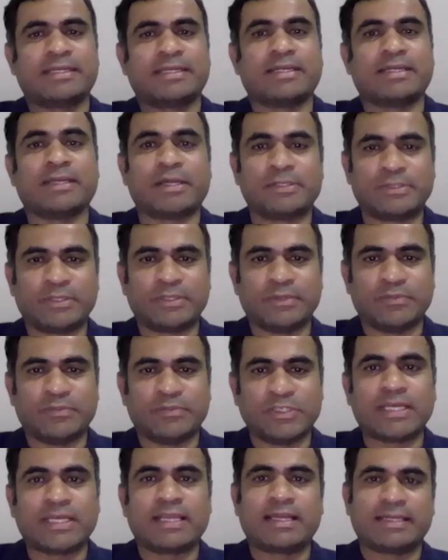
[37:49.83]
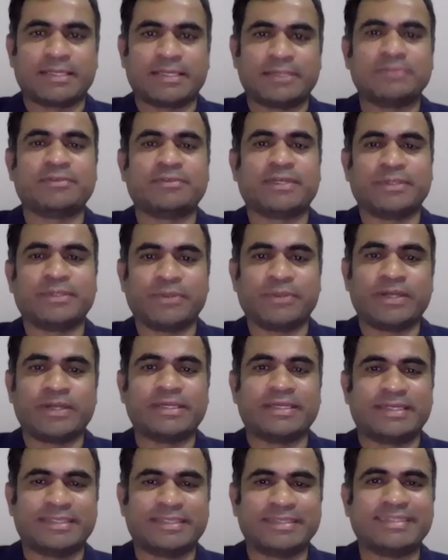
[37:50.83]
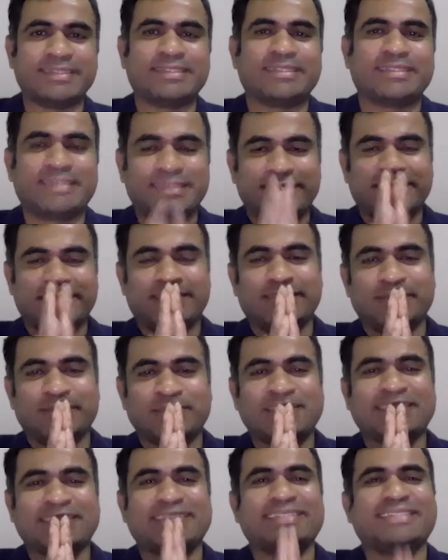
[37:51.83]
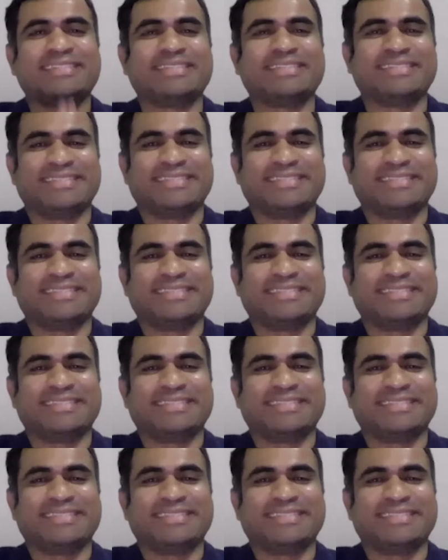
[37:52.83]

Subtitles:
sir, and also Vishala Garu for coordinating this. Namaste.